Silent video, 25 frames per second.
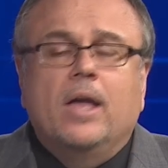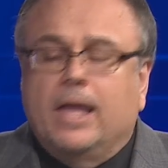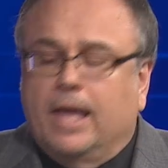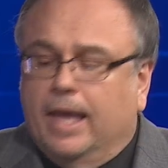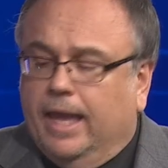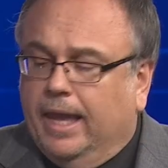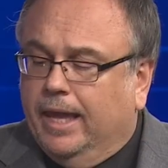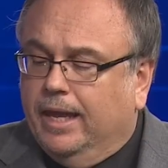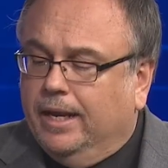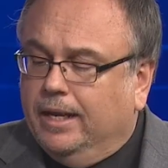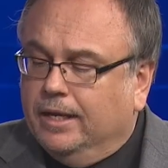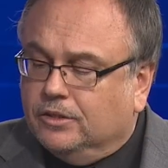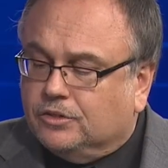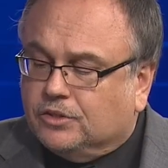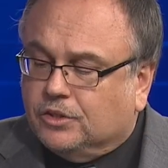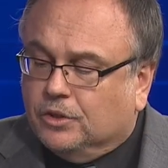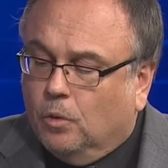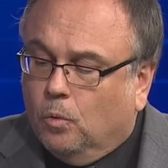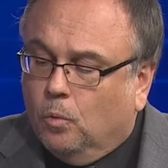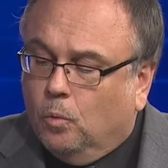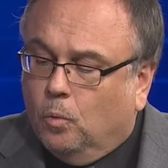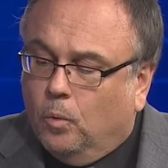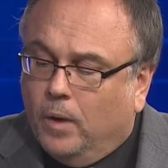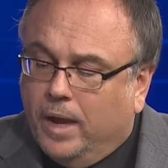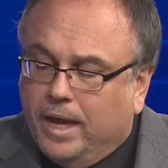It is the
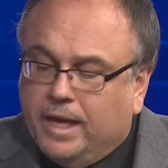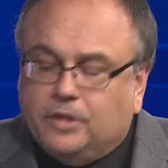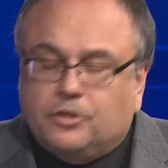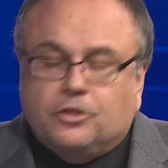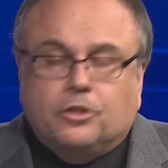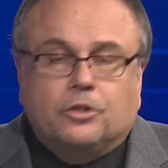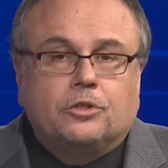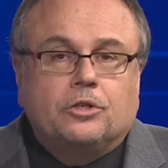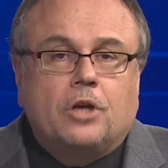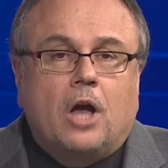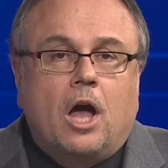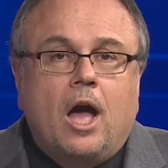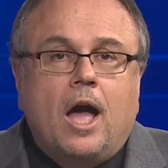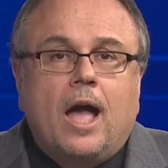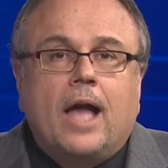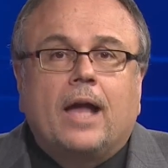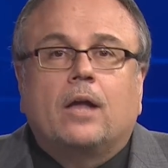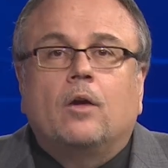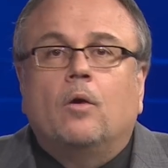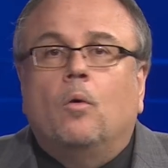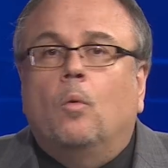Wager Talk